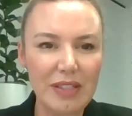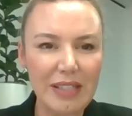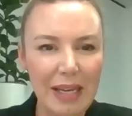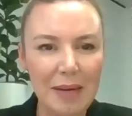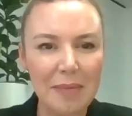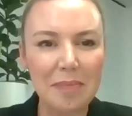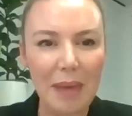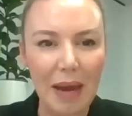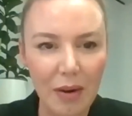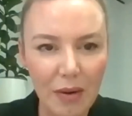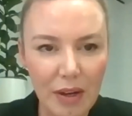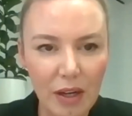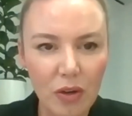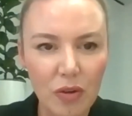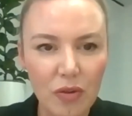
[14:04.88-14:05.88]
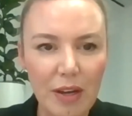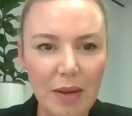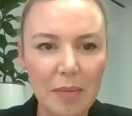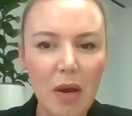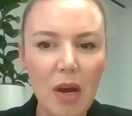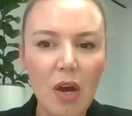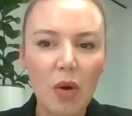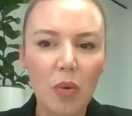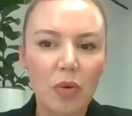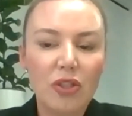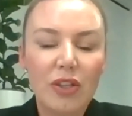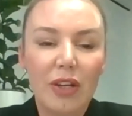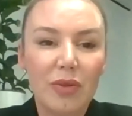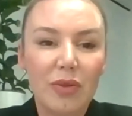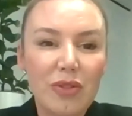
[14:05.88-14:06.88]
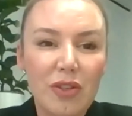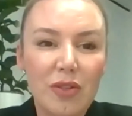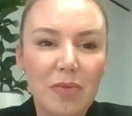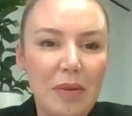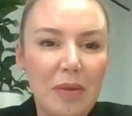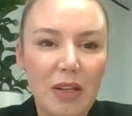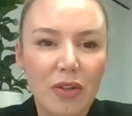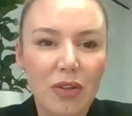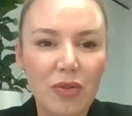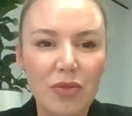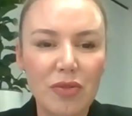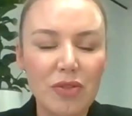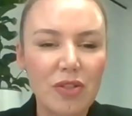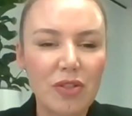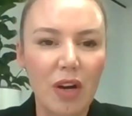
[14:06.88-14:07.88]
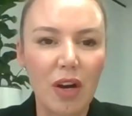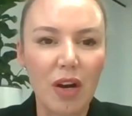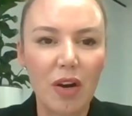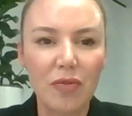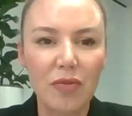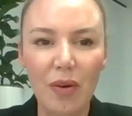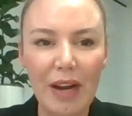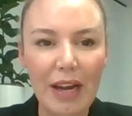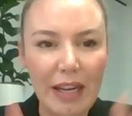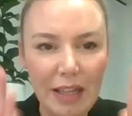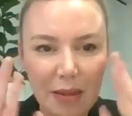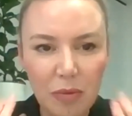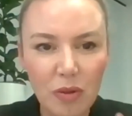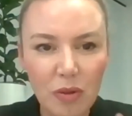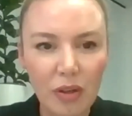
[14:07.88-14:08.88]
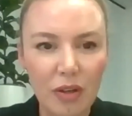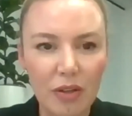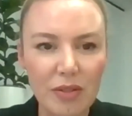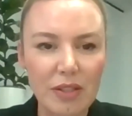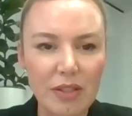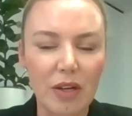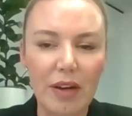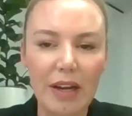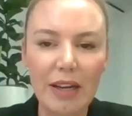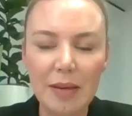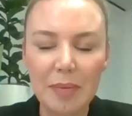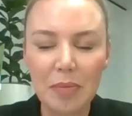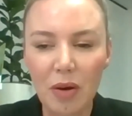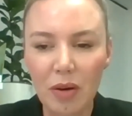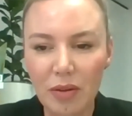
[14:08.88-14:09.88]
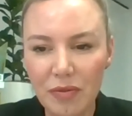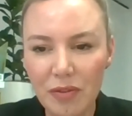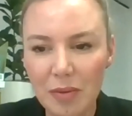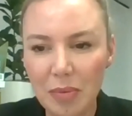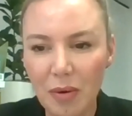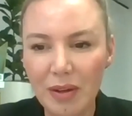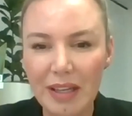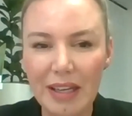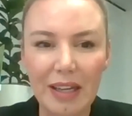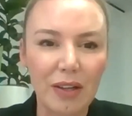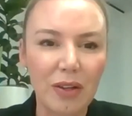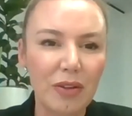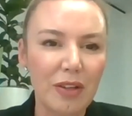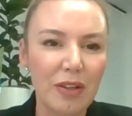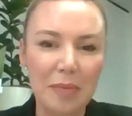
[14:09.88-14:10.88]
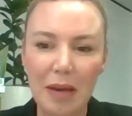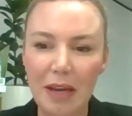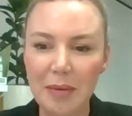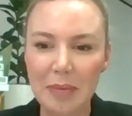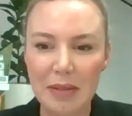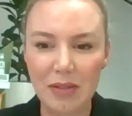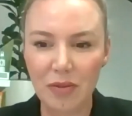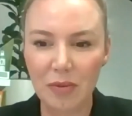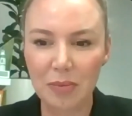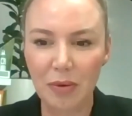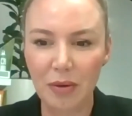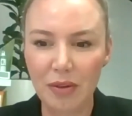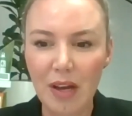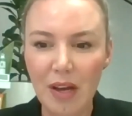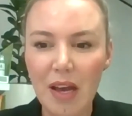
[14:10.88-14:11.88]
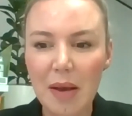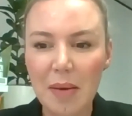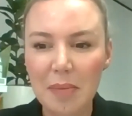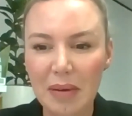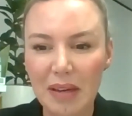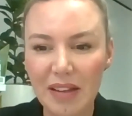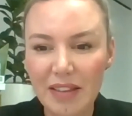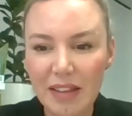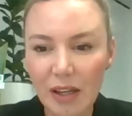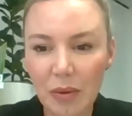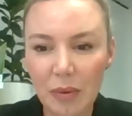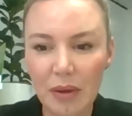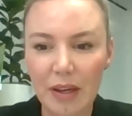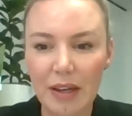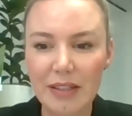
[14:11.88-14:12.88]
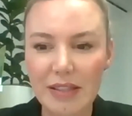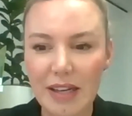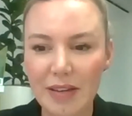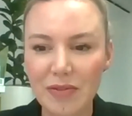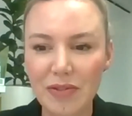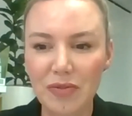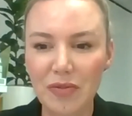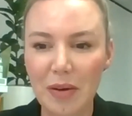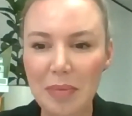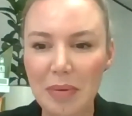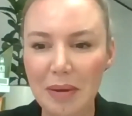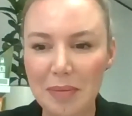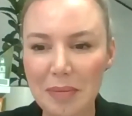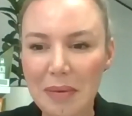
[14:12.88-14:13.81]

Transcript: Skin Barrier Cream, which can also be used for any mucosa, any part of the body, including babies from birth. But I think we're going to have to wrap it up.